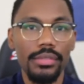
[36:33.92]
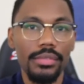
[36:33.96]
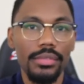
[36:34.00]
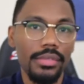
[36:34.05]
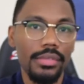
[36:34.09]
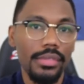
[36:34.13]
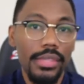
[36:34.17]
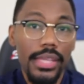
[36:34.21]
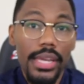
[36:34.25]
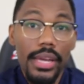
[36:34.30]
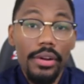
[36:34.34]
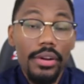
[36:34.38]

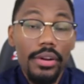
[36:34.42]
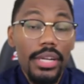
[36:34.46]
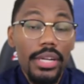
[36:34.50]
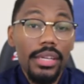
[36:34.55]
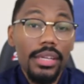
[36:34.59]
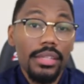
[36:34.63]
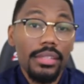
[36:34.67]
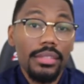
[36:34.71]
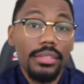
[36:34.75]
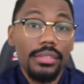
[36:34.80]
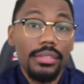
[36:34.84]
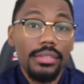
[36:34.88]
There it
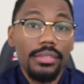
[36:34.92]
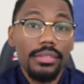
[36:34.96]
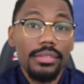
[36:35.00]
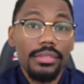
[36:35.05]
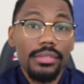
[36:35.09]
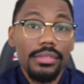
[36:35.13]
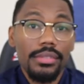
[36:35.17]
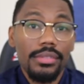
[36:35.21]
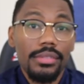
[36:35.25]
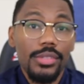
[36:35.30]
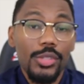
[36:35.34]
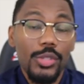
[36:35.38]
is.
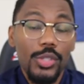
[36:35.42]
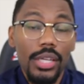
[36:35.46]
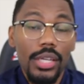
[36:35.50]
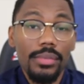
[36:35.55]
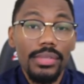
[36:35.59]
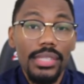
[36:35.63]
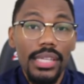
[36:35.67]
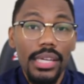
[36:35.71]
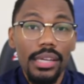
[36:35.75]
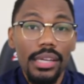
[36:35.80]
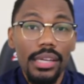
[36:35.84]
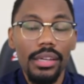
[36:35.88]
You see what I'm
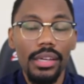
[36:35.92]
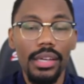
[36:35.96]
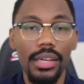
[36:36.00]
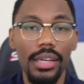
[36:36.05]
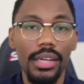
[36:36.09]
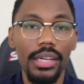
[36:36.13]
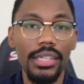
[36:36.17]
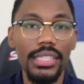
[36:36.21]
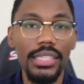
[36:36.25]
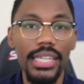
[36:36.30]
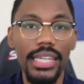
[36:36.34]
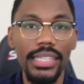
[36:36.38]
saying?
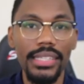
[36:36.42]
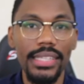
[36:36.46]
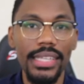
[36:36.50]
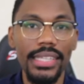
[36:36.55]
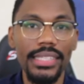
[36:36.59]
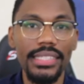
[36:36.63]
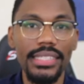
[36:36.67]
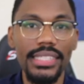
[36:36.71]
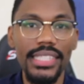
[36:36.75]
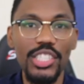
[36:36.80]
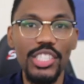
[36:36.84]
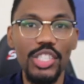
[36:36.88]
Because it
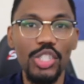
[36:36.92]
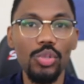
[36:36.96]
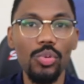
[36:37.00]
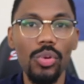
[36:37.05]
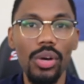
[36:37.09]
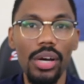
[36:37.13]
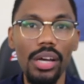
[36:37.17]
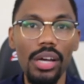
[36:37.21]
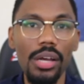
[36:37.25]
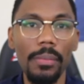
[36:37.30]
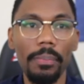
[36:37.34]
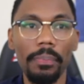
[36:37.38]
sets you
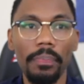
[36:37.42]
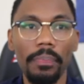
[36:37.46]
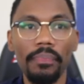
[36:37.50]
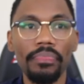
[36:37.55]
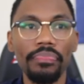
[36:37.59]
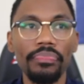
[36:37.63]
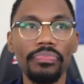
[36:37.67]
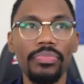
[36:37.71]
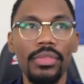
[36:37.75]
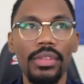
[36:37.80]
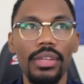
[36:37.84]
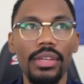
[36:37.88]
up.
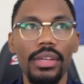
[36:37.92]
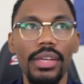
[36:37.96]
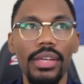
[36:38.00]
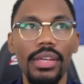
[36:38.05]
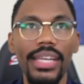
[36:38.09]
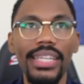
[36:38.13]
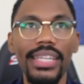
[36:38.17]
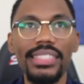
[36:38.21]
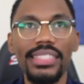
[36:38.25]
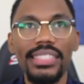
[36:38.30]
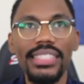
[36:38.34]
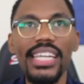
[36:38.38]

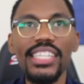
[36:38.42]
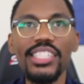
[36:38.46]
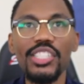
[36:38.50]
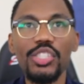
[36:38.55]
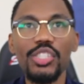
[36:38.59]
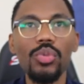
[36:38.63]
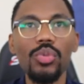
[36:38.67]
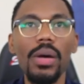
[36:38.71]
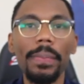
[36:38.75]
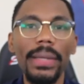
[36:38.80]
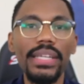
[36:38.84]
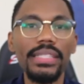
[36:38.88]
It sets
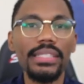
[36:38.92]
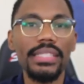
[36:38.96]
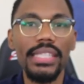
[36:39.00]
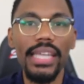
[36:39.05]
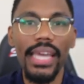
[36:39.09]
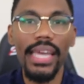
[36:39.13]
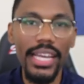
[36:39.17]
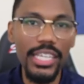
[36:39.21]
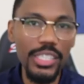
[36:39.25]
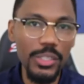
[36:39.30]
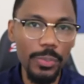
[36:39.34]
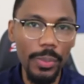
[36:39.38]
you up as the
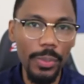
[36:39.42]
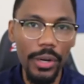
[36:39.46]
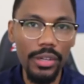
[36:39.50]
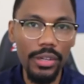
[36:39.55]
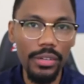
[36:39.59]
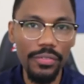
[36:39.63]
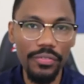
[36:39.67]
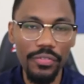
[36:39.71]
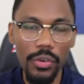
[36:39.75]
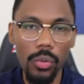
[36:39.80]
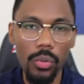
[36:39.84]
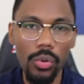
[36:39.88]

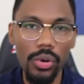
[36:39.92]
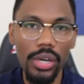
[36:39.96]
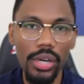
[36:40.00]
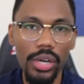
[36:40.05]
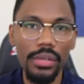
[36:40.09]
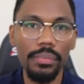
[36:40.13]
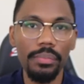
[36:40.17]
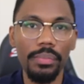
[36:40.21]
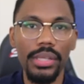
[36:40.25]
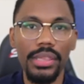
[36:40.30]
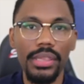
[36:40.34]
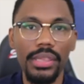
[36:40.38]
expert for
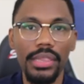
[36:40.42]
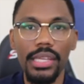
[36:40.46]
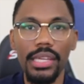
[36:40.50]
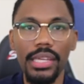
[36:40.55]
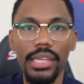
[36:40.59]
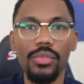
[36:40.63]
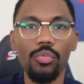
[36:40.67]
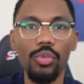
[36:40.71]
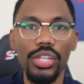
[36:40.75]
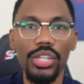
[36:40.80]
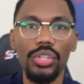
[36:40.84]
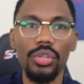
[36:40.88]
one. But
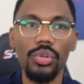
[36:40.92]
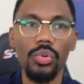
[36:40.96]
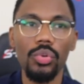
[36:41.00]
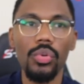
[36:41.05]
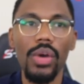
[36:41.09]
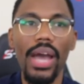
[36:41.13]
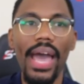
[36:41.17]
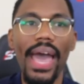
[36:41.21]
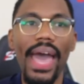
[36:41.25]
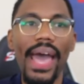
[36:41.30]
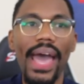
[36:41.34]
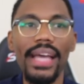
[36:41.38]
then when
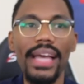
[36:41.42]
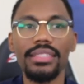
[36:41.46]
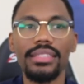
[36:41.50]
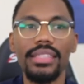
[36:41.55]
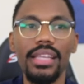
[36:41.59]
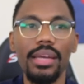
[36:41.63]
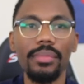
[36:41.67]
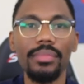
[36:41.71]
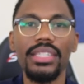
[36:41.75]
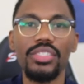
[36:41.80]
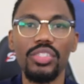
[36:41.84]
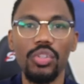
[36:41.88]
you ask
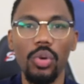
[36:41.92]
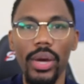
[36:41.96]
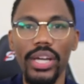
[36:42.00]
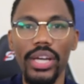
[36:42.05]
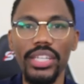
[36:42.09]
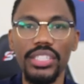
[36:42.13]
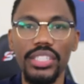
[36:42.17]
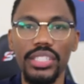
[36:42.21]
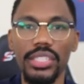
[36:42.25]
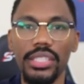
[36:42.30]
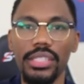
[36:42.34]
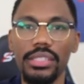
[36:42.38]
them these
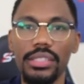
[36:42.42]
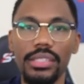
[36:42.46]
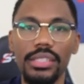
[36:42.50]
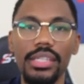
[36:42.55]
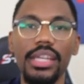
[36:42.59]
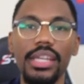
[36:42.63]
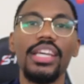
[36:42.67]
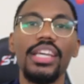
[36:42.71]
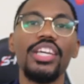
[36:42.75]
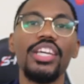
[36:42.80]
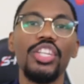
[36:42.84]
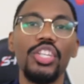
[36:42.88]
questions,
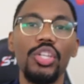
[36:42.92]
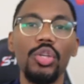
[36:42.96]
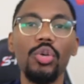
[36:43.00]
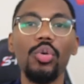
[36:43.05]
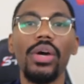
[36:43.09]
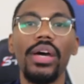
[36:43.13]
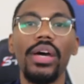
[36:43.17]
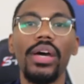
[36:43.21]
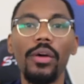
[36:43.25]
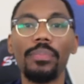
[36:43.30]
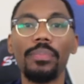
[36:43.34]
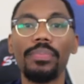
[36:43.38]
you
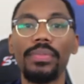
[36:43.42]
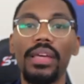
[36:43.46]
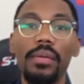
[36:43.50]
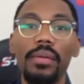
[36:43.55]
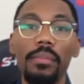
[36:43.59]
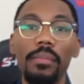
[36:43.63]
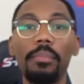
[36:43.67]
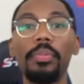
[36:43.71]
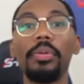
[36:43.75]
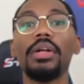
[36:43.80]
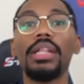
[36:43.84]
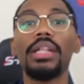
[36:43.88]
help
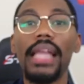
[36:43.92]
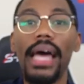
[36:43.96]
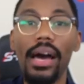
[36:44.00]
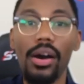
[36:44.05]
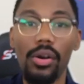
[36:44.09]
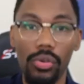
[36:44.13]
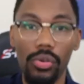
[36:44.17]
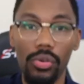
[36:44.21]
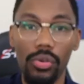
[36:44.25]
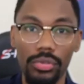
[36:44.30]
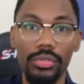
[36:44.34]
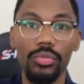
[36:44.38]
them pull
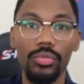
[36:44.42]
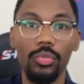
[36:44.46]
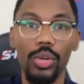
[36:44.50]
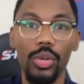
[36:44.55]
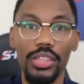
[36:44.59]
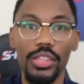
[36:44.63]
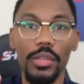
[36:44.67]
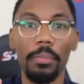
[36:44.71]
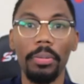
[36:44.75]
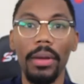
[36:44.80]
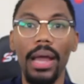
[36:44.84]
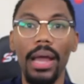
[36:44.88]
out what
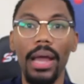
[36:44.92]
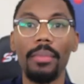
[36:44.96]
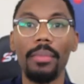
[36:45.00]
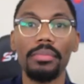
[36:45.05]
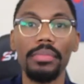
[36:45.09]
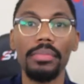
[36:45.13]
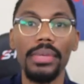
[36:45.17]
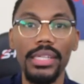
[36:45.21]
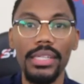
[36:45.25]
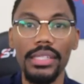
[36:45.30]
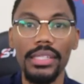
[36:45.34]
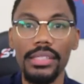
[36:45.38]
the
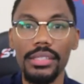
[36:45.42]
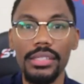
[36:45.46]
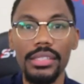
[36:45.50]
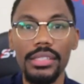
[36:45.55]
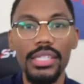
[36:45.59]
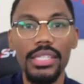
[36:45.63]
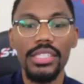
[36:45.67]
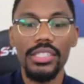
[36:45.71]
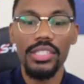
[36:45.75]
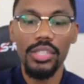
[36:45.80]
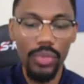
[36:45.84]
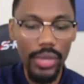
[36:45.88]
problem is.
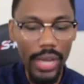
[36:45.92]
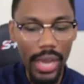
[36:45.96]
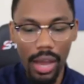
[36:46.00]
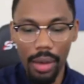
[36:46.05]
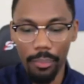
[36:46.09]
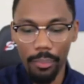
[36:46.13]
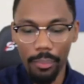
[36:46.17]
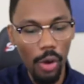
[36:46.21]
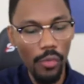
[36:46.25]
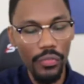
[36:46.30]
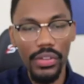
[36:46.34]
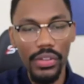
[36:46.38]
So now
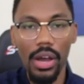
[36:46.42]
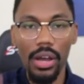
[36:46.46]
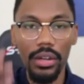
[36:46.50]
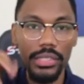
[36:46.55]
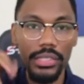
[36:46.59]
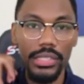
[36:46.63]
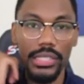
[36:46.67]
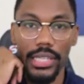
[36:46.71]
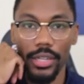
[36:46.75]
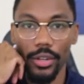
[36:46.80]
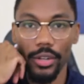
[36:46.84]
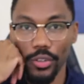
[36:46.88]
both of y'all can
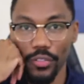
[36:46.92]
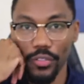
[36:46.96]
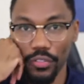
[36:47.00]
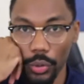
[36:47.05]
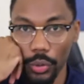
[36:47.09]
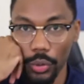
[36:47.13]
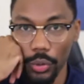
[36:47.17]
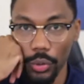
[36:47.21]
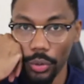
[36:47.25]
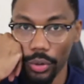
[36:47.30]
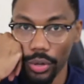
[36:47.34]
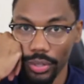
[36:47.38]
see it on the
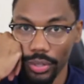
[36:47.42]
floor.